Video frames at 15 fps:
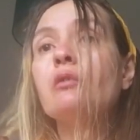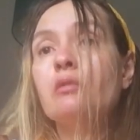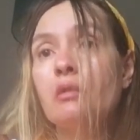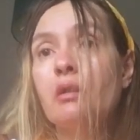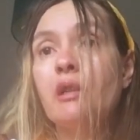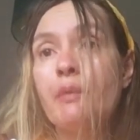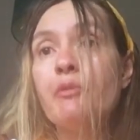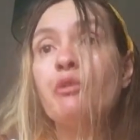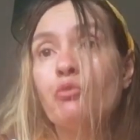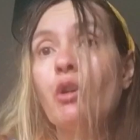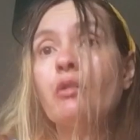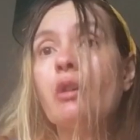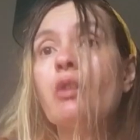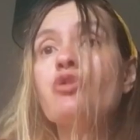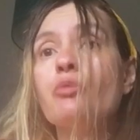and I mean
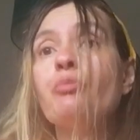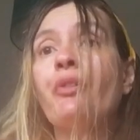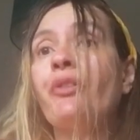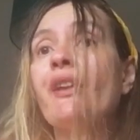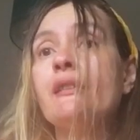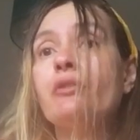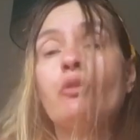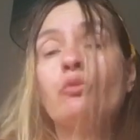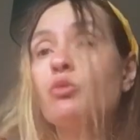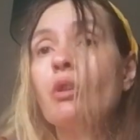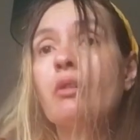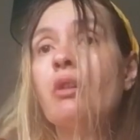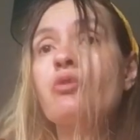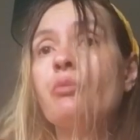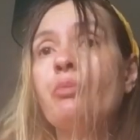100%,
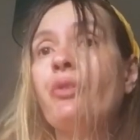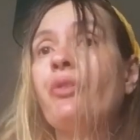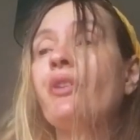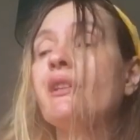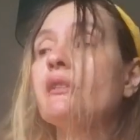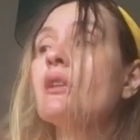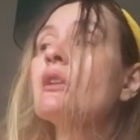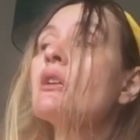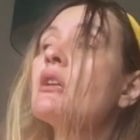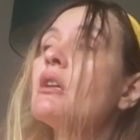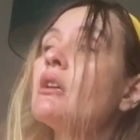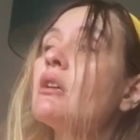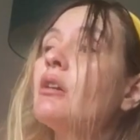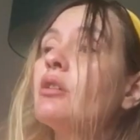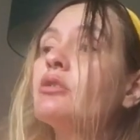100%.
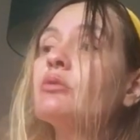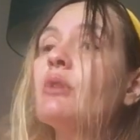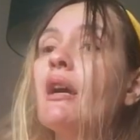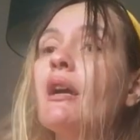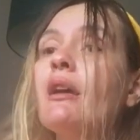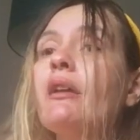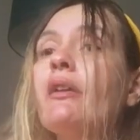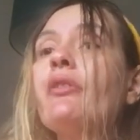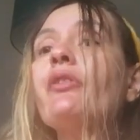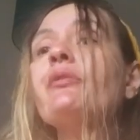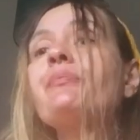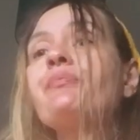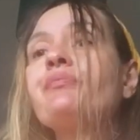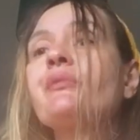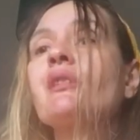Otherwise,
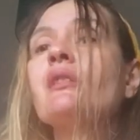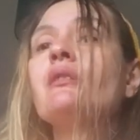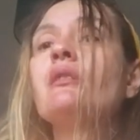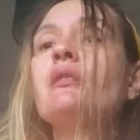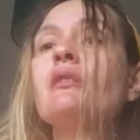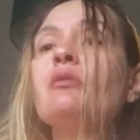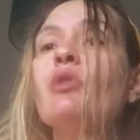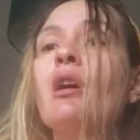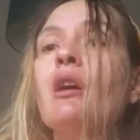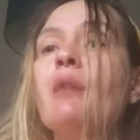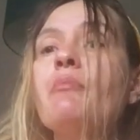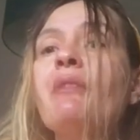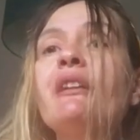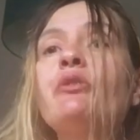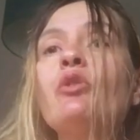well, I
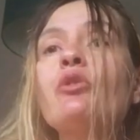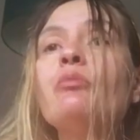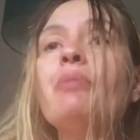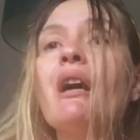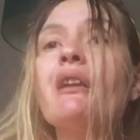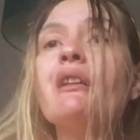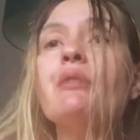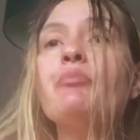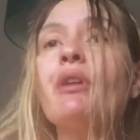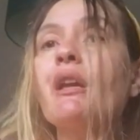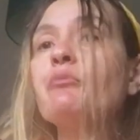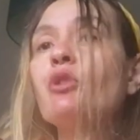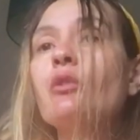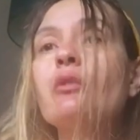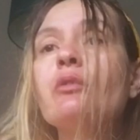may talk about it, but
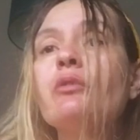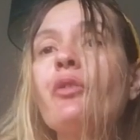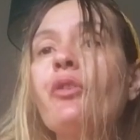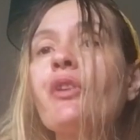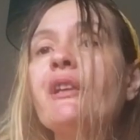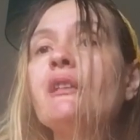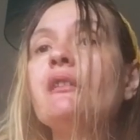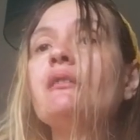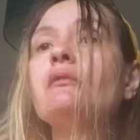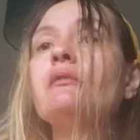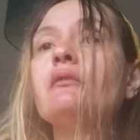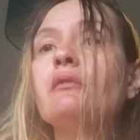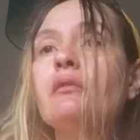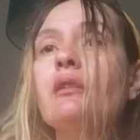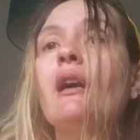I'm not going to say
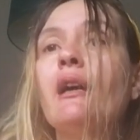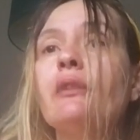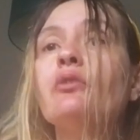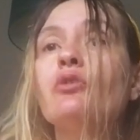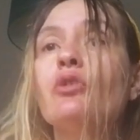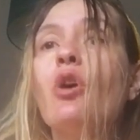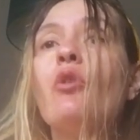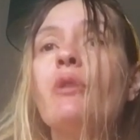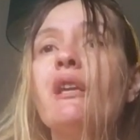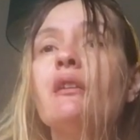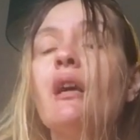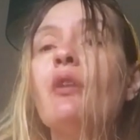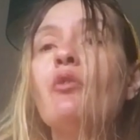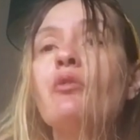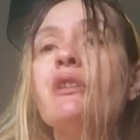that I know it.
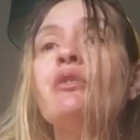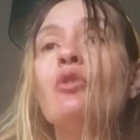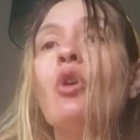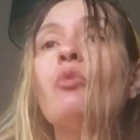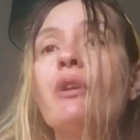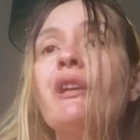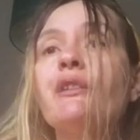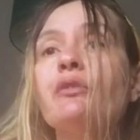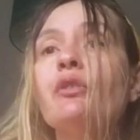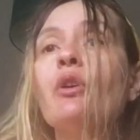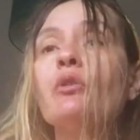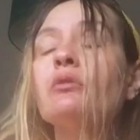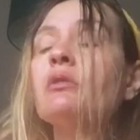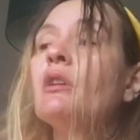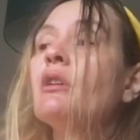I only know what I
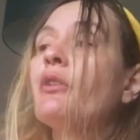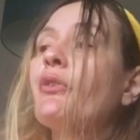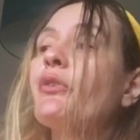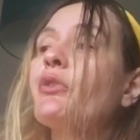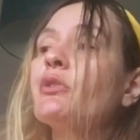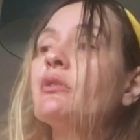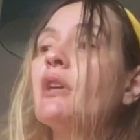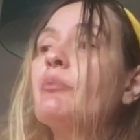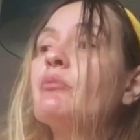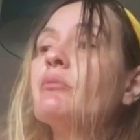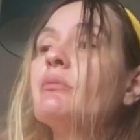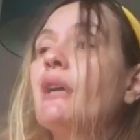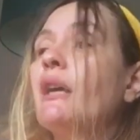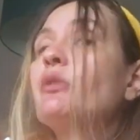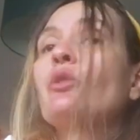know. So
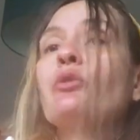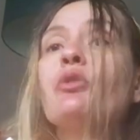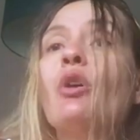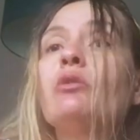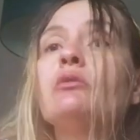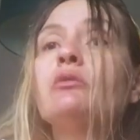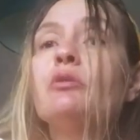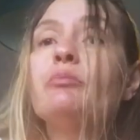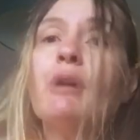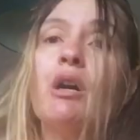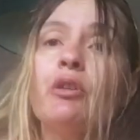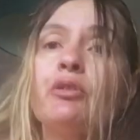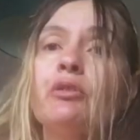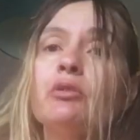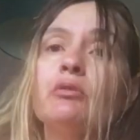I don't know
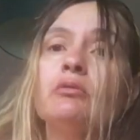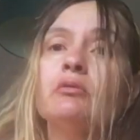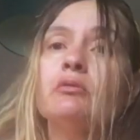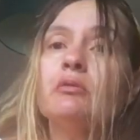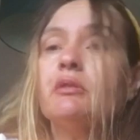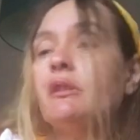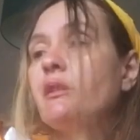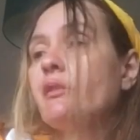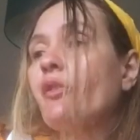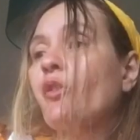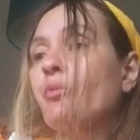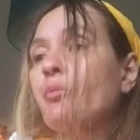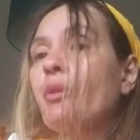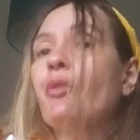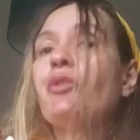about Q. It's
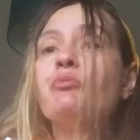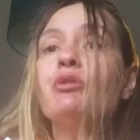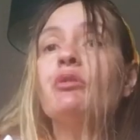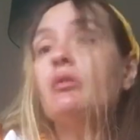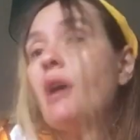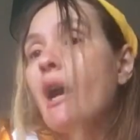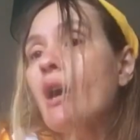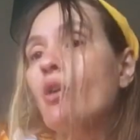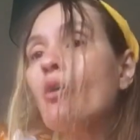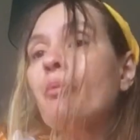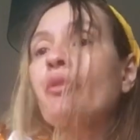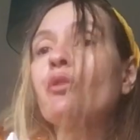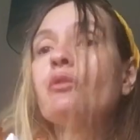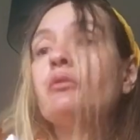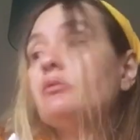possible. I hope
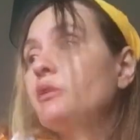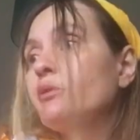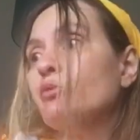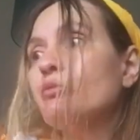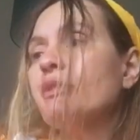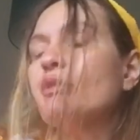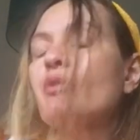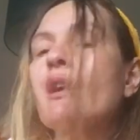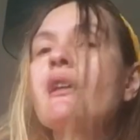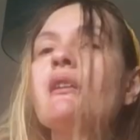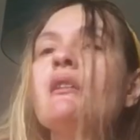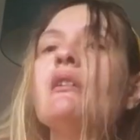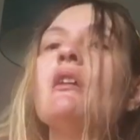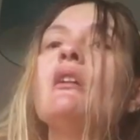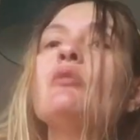so. It would be
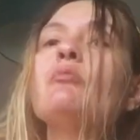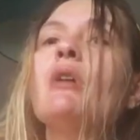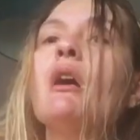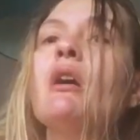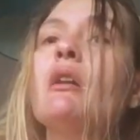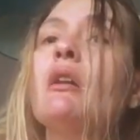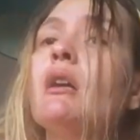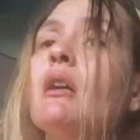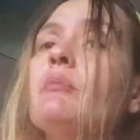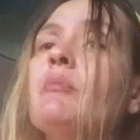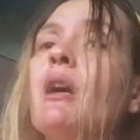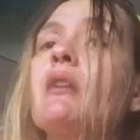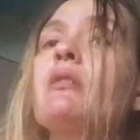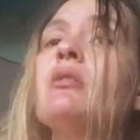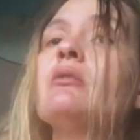great. But
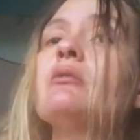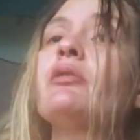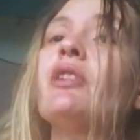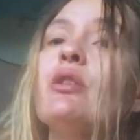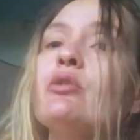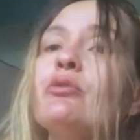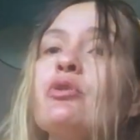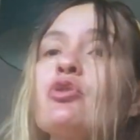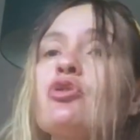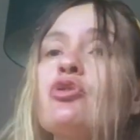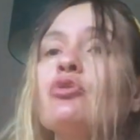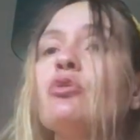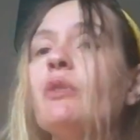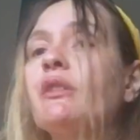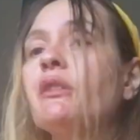I can't tell you for
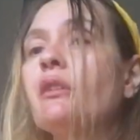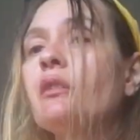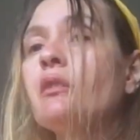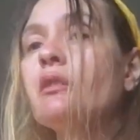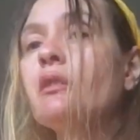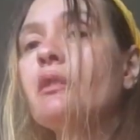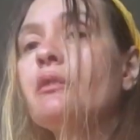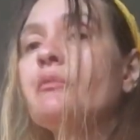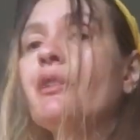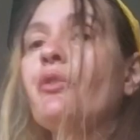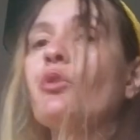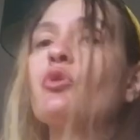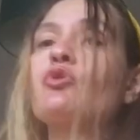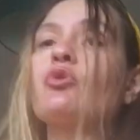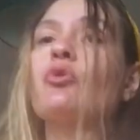sure whether it's
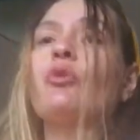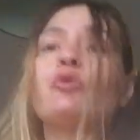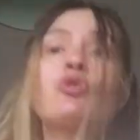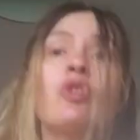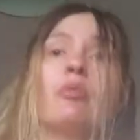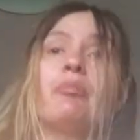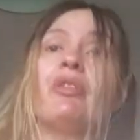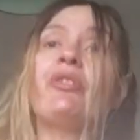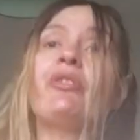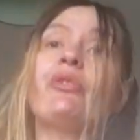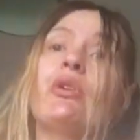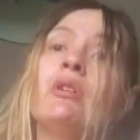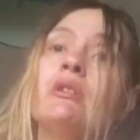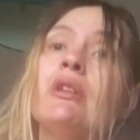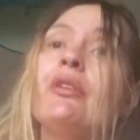all true. Trump is
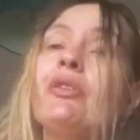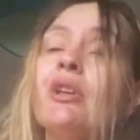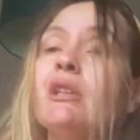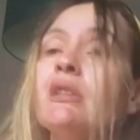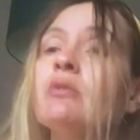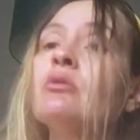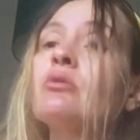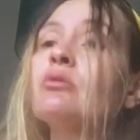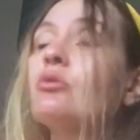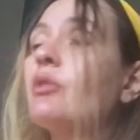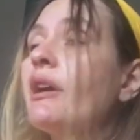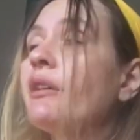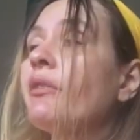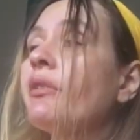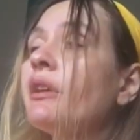certainly saying all the
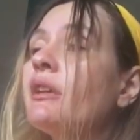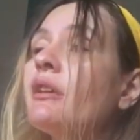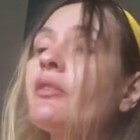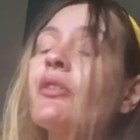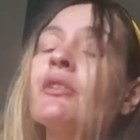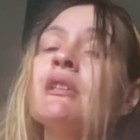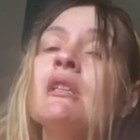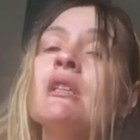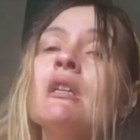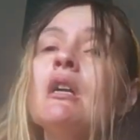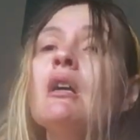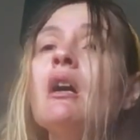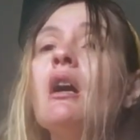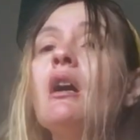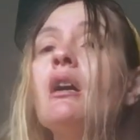right things.
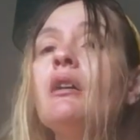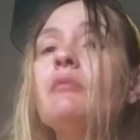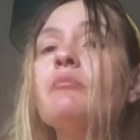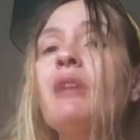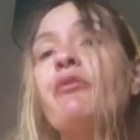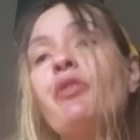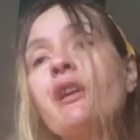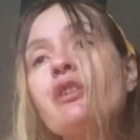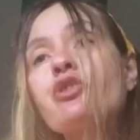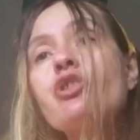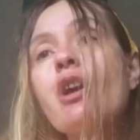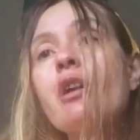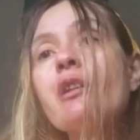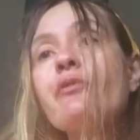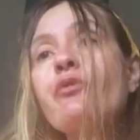My friend
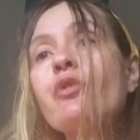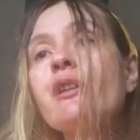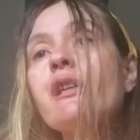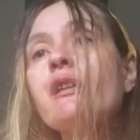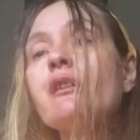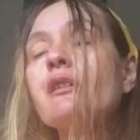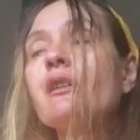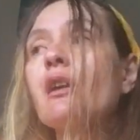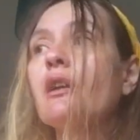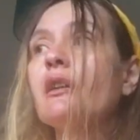Charlie Freak,